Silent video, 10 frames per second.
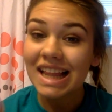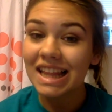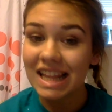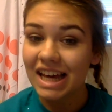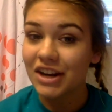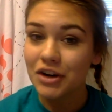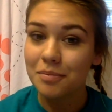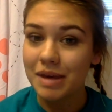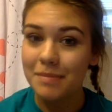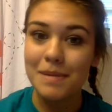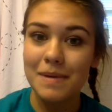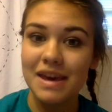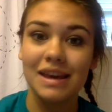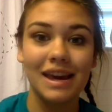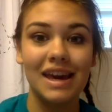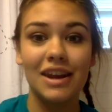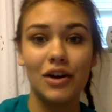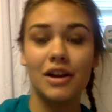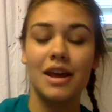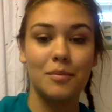lighter baby pink, and
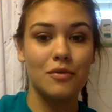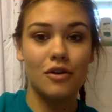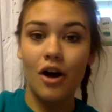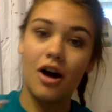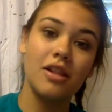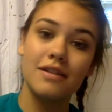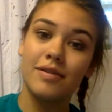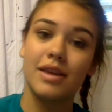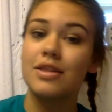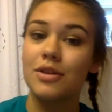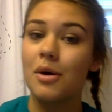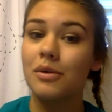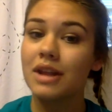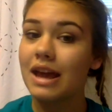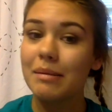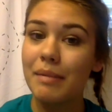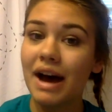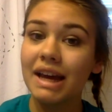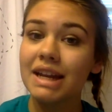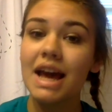on a more olive skin tone like
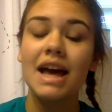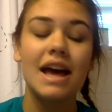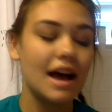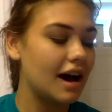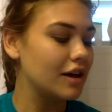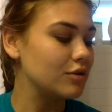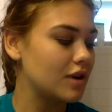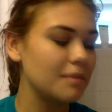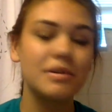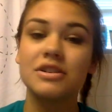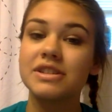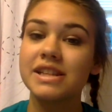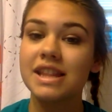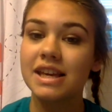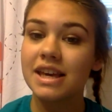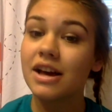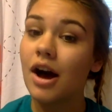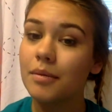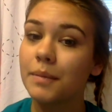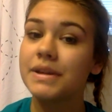mine, I do not personally think it
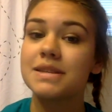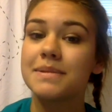complements